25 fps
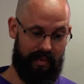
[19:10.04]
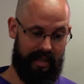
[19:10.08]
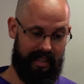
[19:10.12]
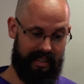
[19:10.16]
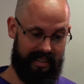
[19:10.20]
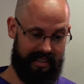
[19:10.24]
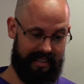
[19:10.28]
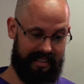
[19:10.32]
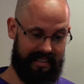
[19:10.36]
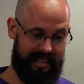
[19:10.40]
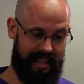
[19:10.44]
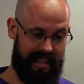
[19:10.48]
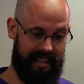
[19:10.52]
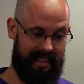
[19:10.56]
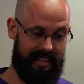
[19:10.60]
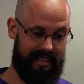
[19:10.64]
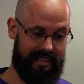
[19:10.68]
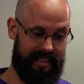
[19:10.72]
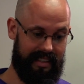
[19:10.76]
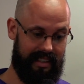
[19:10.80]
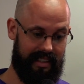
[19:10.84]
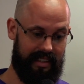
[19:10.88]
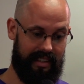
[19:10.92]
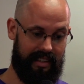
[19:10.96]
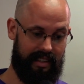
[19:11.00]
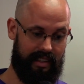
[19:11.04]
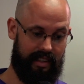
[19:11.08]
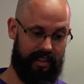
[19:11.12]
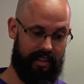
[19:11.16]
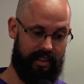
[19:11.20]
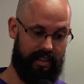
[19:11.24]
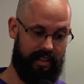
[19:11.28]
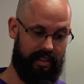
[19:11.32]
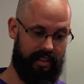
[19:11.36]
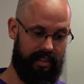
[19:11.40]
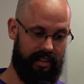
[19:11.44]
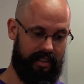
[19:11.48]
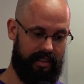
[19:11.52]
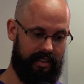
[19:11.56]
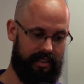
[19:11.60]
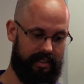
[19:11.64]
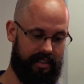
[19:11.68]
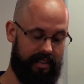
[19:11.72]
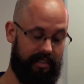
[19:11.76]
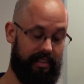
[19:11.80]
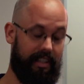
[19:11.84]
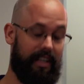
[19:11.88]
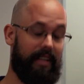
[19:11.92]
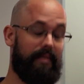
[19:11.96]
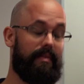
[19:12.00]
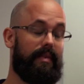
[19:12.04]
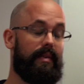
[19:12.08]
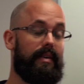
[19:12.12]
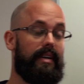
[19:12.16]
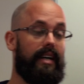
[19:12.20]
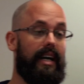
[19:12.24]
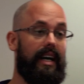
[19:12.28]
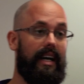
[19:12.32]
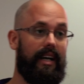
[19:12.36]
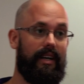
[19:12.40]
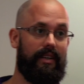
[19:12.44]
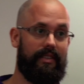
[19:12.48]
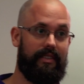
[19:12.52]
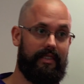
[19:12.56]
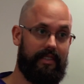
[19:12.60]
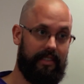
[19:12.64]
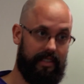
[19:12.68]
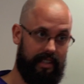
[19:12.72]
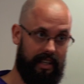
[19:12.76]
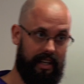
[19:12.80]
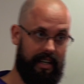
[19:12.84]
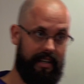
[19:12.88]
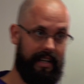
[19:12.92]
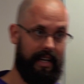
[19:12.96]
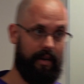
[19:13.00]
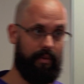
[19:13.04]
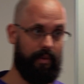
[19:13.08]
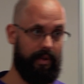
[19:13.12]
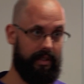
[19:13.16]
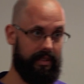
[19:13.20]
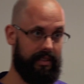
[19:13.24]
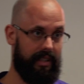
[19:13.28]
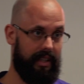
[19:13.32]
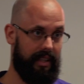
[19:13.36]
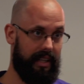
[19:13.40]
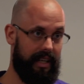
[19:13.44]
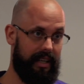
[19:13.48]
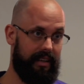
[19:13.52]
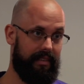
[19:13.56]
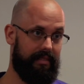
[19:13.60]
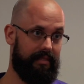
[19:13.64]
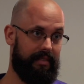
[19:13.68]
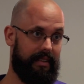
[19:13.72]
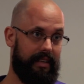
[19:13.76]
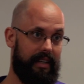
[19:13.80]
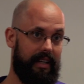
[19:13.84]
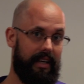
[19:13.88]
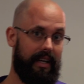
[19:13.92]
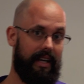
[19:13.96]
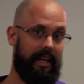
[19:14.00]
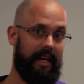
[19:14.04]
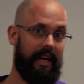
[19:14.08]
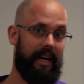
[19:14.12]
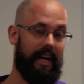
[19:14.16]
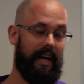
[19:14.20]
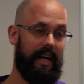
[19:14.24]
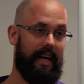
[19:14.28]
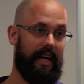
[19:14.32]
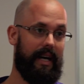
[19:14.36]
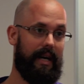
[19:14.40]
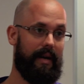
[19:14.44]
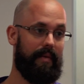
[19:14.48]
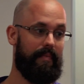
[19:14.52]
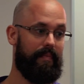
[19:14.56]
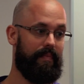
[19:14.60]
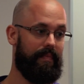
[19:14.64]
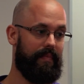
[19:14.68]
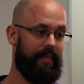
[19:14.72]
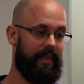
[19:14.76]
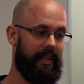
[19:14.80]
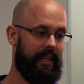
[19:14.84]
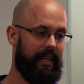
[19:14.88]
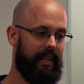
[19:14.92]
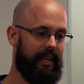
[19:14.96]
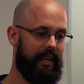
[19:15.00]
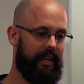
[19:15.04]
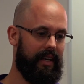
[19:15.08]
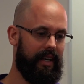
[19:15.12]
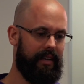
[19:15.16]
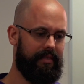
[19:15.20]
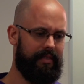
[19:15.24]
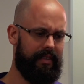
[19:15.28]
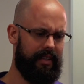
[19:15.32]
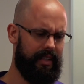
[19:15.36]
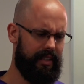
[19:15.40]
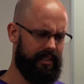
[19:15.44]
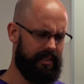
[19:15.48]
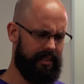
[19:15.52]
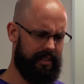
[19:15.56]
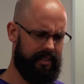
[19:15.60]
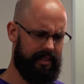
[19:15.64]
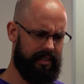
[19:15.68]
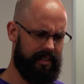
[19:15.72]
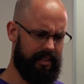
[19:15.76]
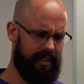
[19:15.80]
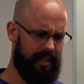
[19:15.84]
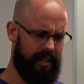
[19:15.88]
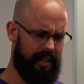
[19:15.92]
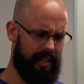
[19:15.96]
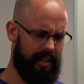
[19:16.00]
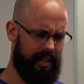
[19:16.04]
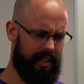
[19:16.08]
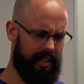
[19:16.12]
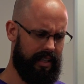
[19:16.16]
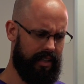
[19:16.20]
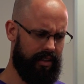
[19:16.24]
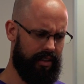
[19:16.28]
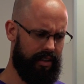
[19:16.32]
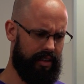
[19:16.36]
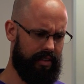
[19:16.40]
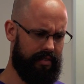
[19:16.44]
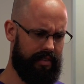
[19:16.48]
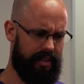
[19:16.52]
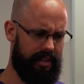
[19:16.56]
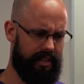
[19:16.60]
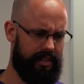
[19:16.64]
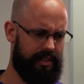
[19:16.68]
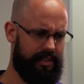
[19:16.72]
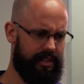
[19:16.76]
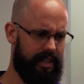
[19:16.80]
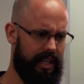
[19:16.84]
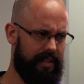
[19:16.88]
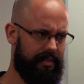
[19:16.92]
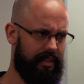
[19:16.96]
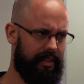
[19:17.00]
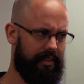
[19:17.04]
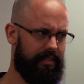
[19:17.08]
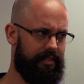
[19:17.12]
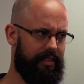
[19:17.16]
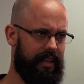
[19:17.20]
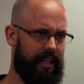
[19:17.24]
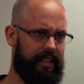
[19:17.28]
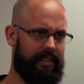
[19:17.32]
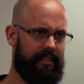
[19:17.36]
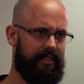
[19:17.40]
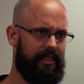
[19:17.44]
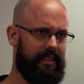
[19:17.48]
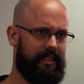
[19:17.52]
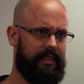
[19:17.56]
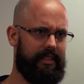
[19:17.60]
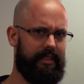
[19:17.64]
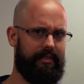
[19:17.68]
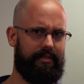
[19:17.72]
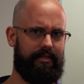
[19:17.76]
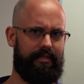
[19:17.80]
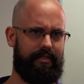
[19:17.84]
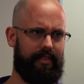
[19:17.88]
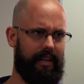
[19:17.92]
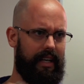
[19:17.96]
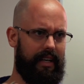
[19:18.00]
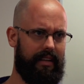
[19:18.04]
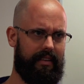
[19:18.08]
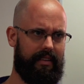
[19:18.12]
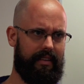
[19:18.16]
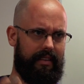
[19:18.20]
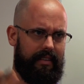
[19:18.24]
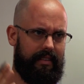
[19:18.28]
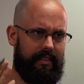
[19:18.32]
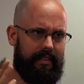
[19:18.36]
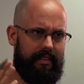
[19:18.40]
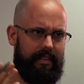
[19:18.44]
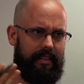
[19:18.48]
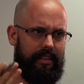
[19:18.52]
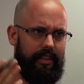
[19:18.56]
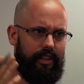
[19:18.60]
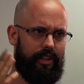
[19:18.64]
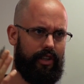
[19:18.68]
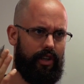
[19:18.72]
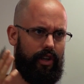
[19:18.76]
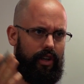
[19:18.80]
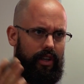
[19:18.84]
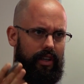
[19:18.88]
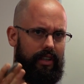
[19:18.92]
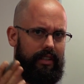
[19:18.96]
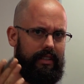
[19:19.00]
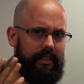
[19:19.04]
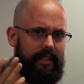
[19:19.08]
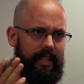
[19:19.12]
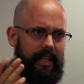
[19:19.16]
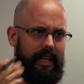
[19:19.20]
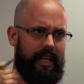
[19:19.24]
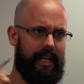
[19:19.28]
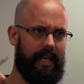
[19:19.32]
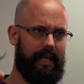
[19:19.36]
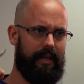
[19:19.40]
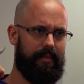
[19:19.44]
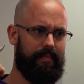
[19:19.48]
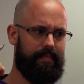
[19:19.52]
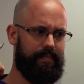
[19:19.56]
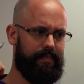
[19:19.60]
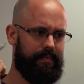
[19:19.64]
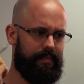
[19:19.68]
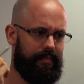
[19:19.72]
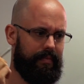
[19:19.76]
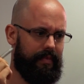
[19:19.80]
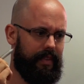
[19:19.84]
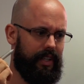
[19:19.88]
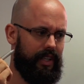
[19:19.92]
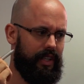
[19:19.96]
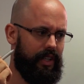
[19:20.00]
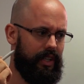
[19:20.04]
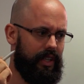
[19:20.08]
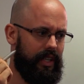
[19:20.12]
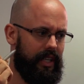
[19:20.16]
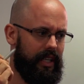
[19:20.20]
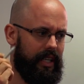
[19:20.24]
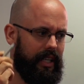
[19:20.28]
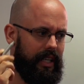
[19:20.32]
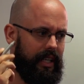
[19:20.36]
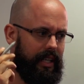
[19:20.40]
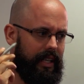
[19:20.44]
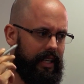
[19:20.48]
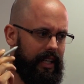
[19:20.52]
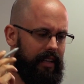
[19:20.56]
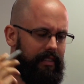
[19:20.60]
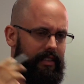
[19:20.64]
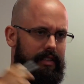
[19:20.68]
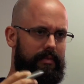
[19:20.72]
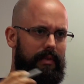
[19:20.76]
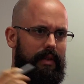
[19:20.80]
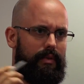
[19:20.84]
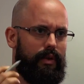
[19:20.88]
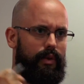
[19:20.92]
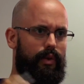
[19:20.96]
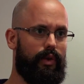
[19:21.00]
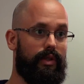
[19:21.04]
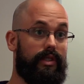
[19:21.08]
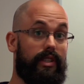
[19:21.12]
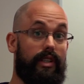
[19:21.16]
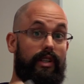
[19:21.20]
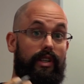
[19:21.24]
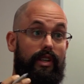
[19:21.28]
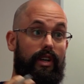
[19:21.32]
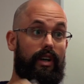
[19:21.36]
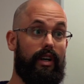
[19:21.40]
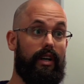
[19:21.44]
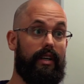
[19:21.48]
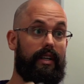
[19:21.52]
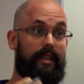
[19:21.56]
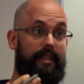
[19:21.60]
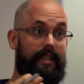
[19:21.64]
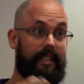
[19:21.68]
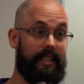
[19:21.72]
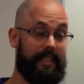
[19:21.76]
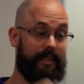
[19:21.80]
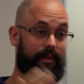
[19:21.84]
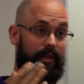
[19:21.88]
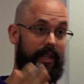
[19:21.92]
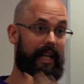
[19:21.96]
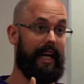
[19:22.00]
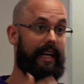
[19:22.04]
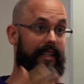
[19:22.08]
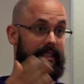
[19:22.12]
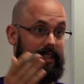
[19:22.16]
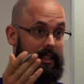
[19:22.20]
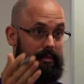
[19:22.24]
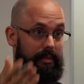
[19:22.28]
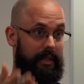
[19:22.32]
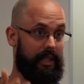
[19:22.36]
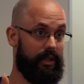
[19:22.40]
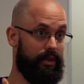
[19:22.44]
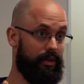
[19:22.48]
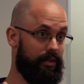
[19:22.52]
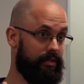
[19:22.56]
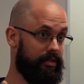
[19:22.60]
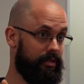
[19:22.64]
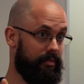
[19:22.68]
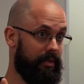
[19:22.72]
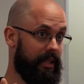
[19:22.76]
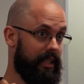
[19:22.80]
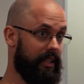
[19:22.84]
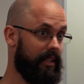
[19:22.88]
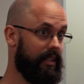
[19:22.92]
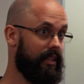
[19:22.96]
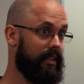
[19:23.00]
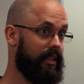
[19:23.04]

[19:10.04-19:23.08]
we're just starting to develop our desire and our will to love, um, I feel isn't uh, a lot of the driving factor is the faith that God. Um, gives me rewards and God, this will actually be good for me?